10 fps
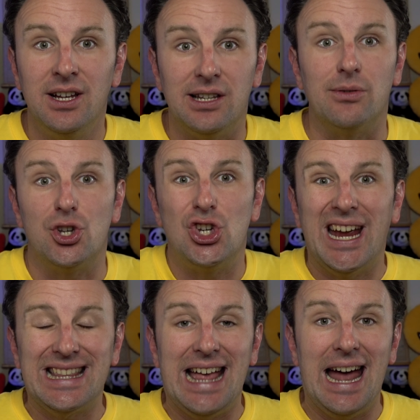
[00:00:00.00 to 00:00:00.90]
So
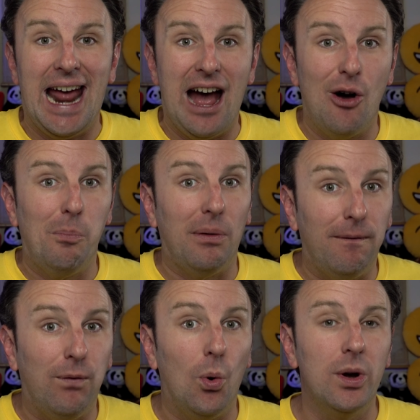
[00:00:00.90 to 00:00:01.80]
check that out
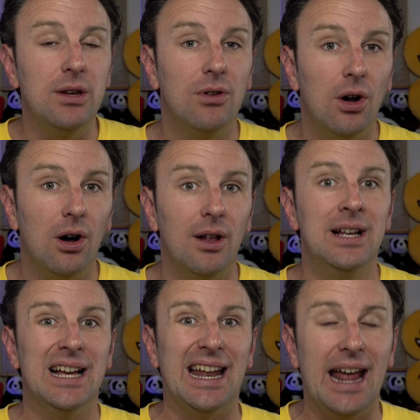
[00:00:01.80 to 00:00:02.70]
before you call
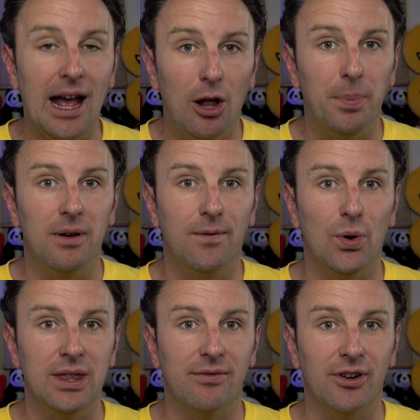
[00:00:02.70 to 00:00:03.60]
and help
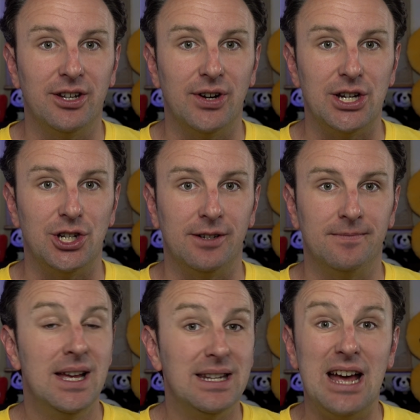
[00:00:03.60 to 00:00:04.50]
avoid the frustration.
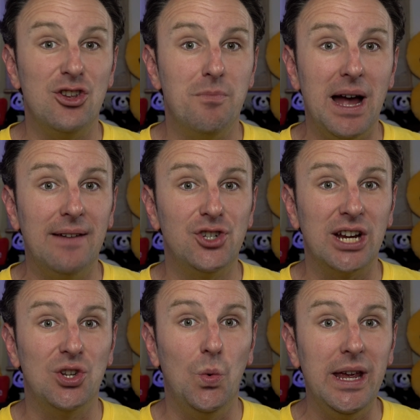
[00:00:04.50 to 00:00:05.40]
Now, you might have
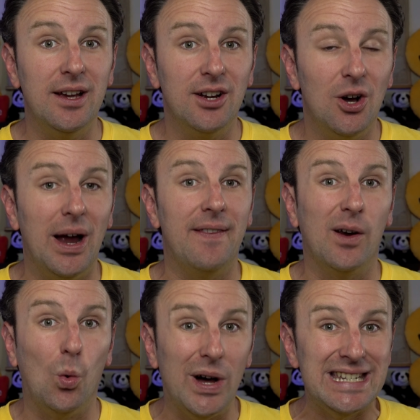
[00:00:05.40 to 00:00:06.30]
checked a week ago and
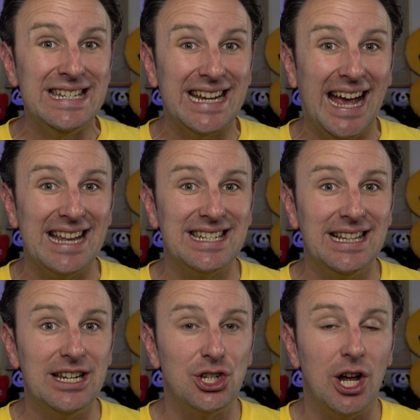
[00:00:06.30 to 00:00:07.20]
there wasn't a
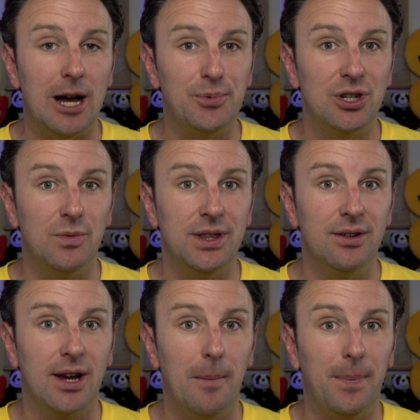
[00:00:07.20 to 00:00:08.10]
cancellation option with your
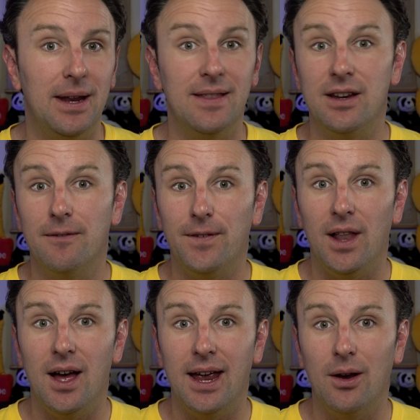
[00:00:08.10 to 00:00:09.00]
company that you're
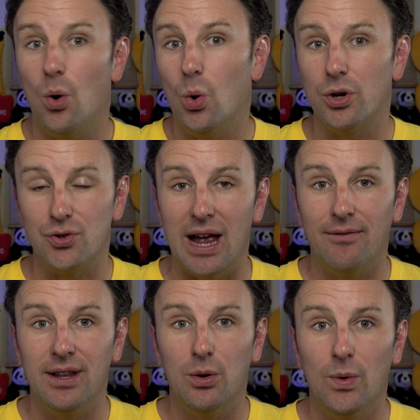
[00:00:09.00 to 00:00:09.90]
flying or
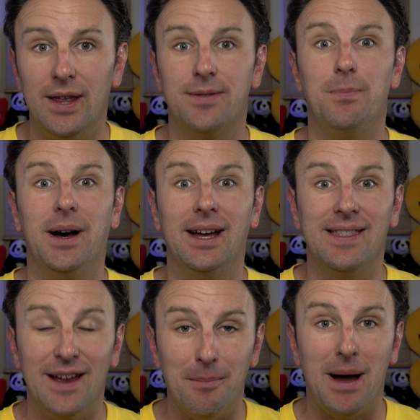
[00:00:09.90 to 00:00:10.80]
traveling with,
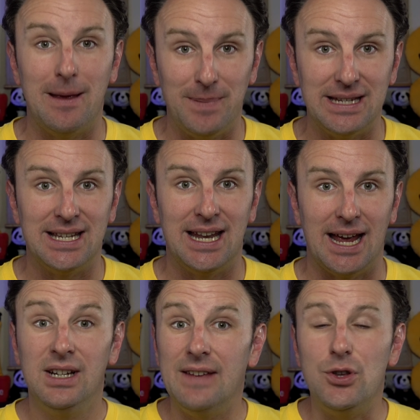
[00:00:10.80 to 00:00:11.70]
but there might be
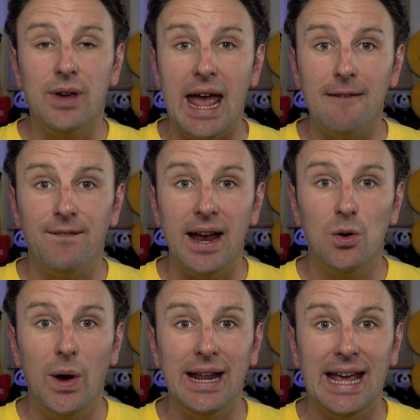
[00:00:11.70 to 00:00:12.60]
today. If you can't find a
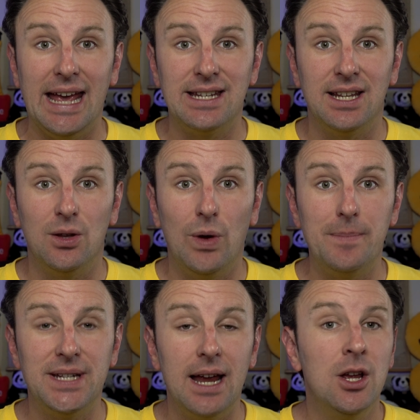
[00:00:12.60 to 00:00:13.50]
way to cancel on the
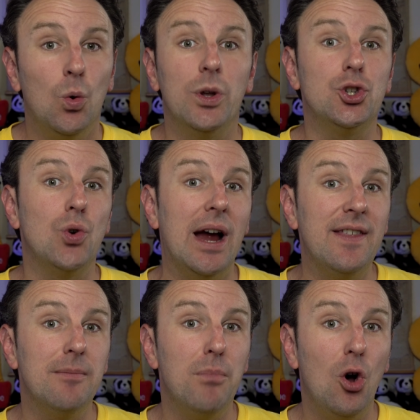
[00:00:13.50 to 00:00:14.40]
website, well, try
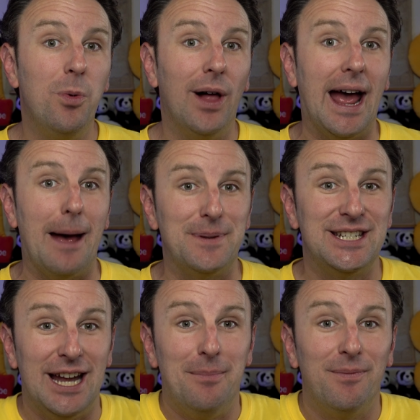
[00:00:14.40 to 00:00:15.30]
their mobile app.
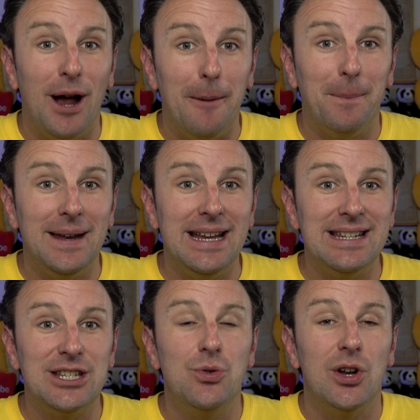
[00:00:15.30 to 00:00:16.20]
Some
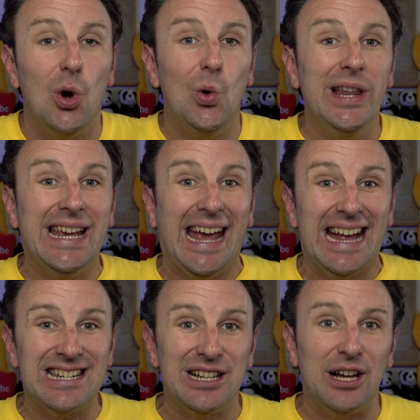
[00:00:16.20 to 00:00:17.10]
companies you can only
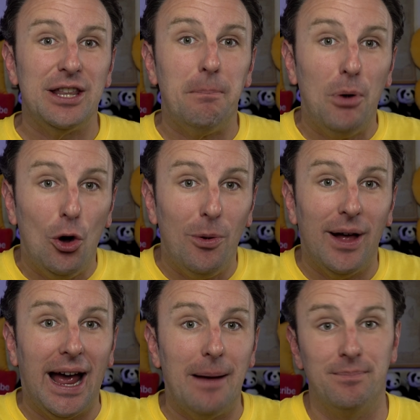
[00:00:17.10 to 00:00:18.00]
cancel on the mobile
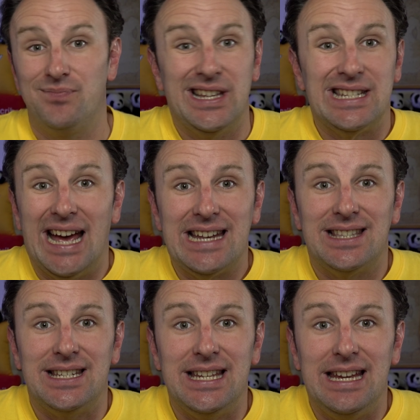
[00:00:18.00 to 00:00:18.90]
app because that's
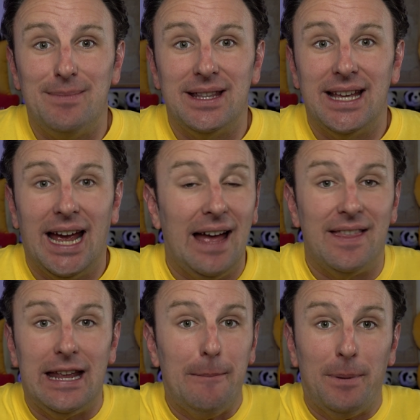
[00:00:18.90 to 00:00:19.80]
the team that they had
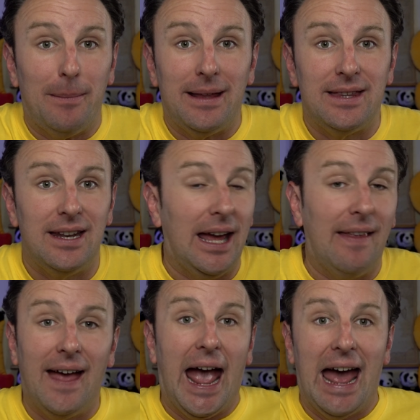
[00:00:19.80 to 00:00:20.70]
that implemented it
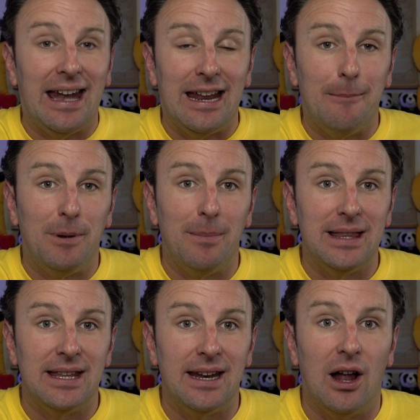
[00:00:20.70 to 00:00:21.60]
and they hadn't
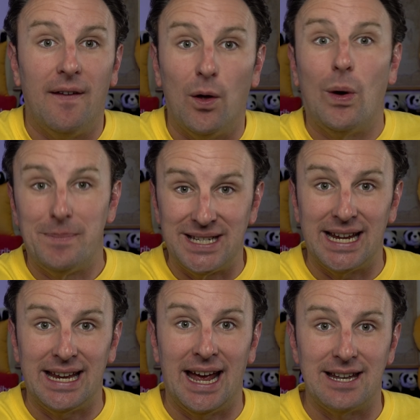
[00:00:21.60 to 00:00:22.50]
implemented it on the
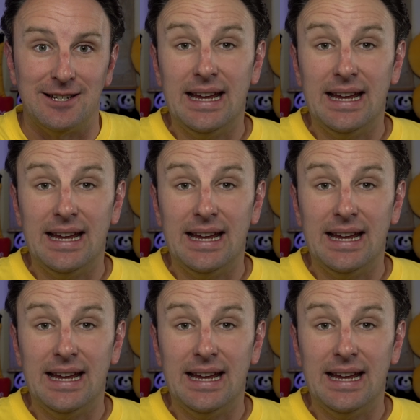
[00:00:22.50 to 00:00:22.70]
website yet.